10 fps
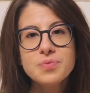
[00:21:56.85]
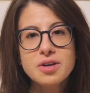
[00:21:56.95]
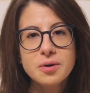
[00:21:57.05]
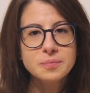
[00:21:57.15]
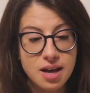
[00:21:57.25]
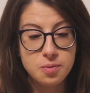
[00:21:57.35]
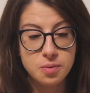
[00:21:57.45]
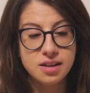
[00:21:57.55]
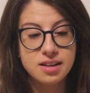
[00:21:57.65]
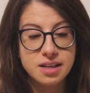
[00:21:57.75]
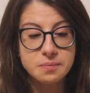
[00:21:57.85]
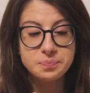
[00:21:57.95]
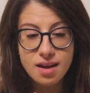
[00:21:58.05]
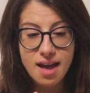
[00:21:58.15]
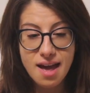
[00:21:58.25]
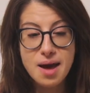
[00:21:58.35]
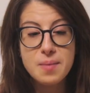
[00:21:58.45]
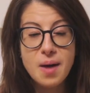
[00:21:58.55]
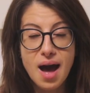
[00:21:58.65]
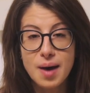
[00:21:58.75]
you know, I really
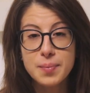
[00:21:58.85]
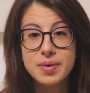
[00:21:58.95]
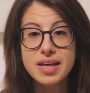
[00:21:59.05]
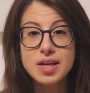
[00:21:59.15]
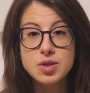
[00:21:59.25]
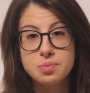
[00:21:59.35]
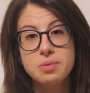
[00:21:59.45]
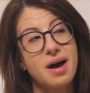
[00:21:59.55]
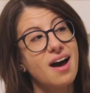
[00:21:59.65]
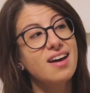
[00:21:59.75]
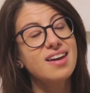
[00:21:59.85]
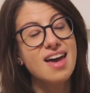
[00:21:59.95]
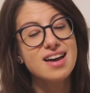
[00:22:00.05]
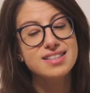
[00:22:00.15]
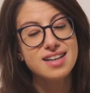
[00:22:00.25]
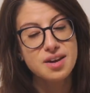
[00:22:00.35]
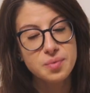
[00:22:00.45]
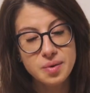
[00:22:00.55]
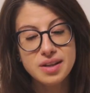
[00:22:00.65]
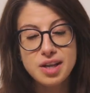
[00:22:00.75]
am happy to be back, and I
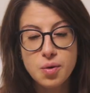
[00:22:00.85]
really